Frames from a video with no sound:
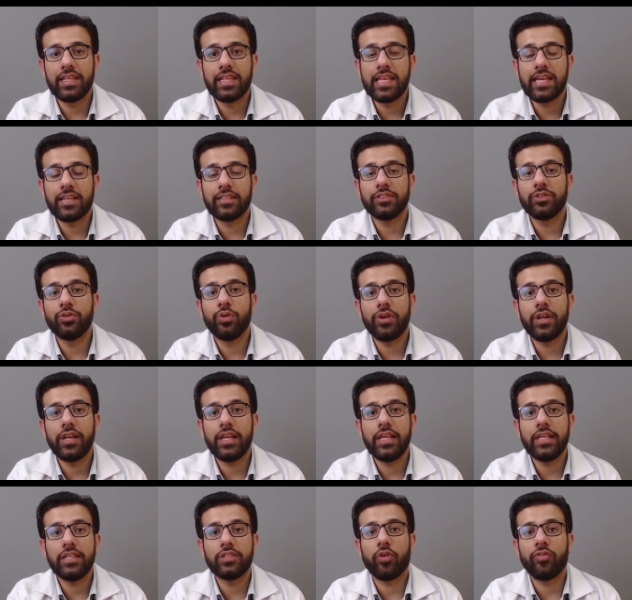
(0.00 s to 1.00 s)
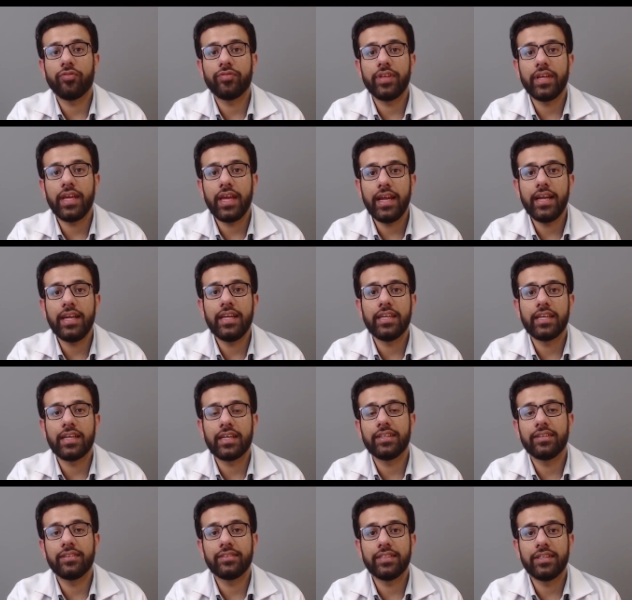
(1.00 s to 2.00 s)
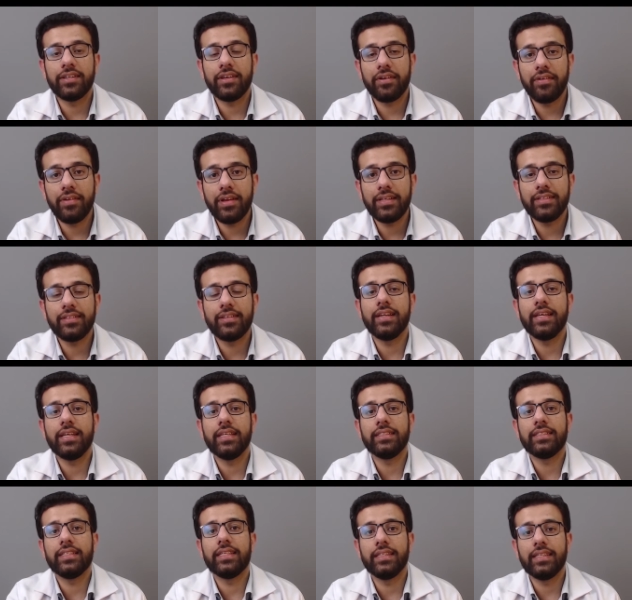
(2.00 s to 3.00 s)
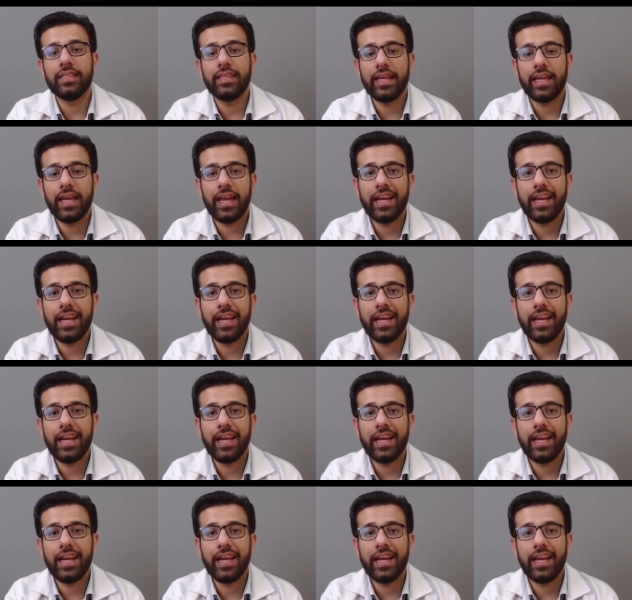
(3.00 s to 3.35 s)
there is no release of the A D H, there is a decreased release in the